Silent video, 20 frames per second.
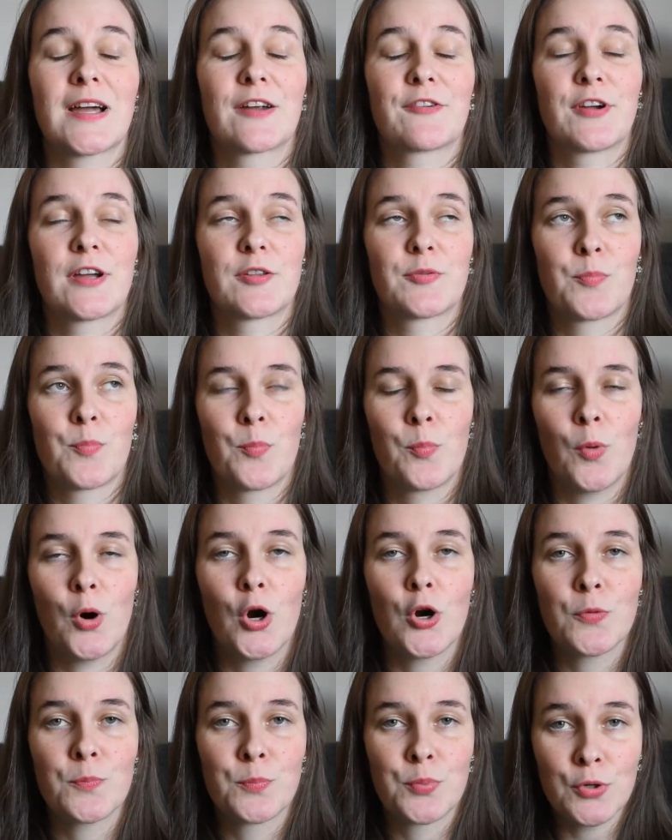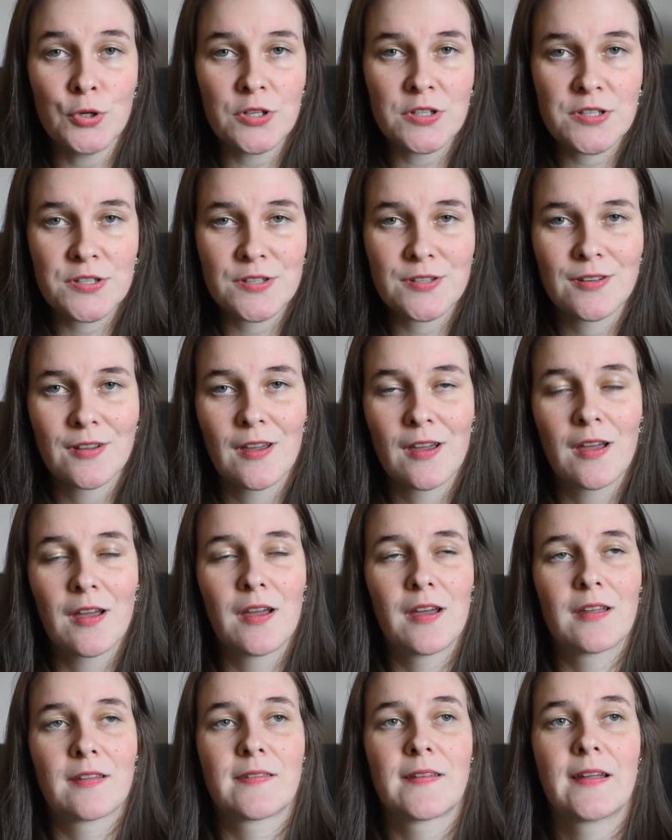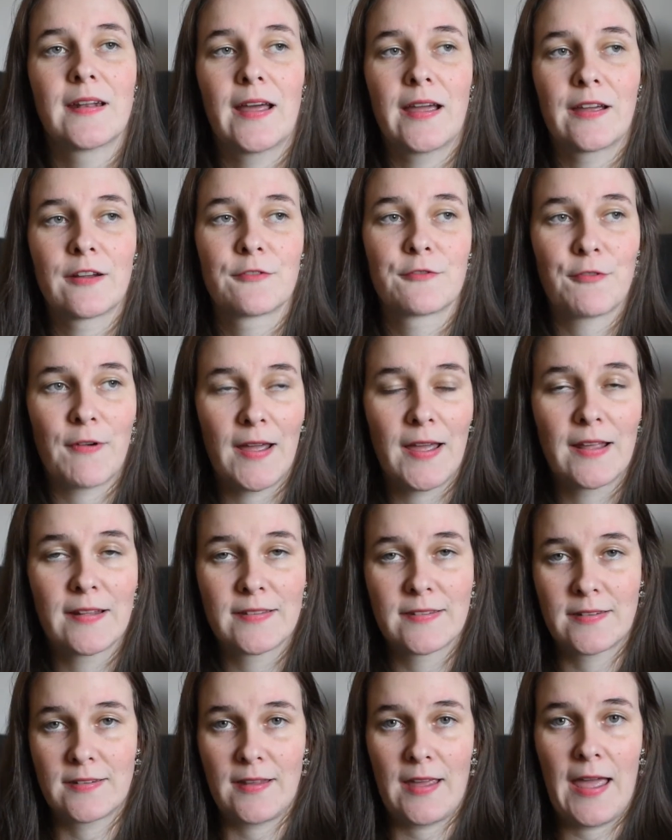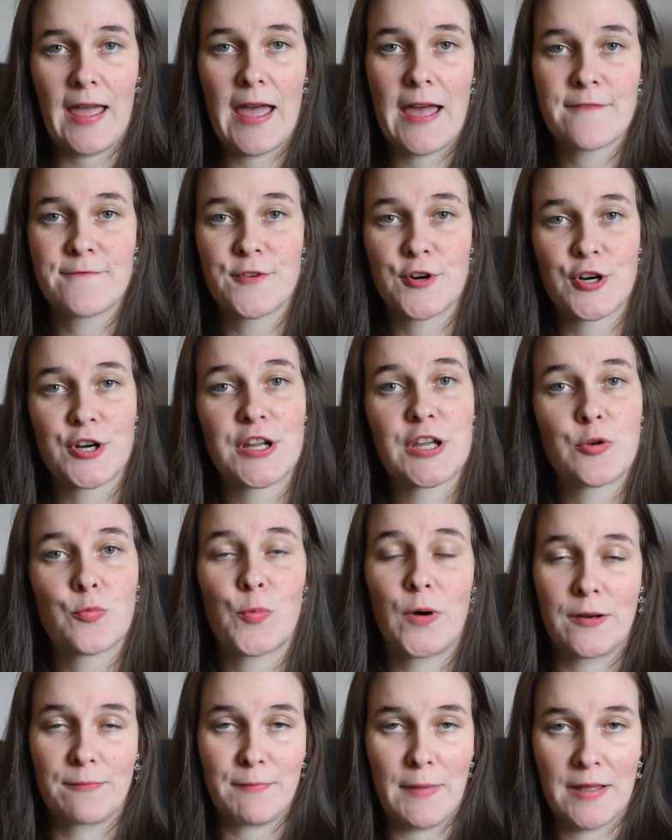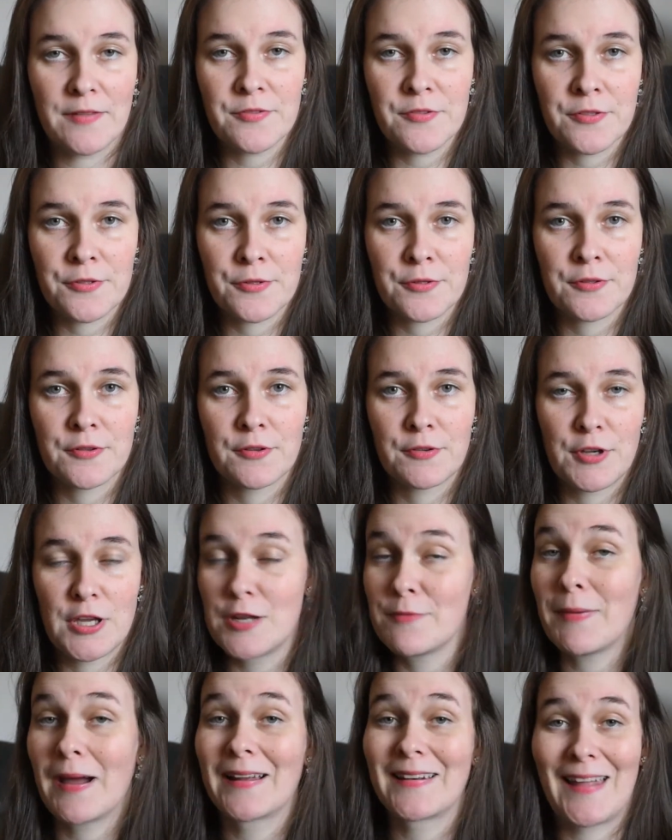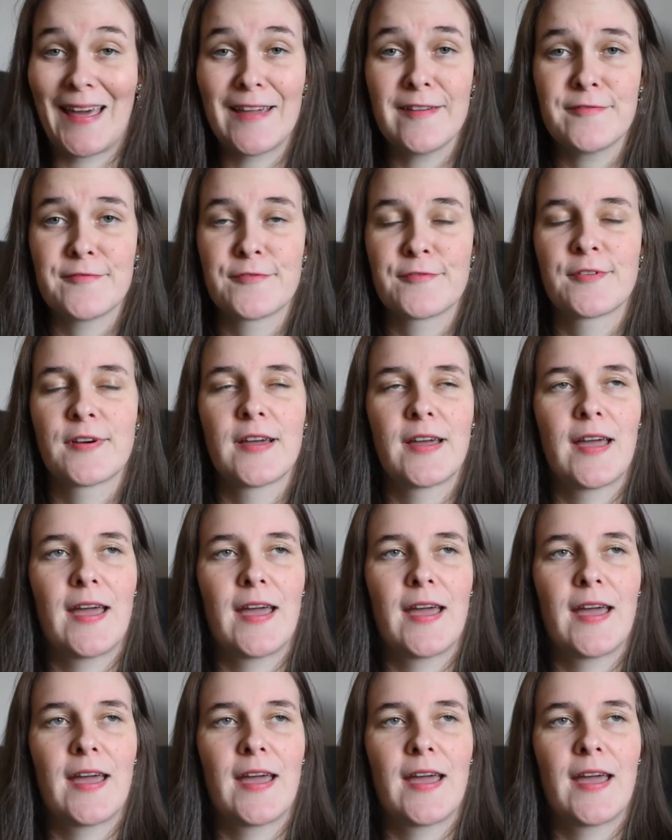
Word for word: I read more books than I read ever in one month in my life.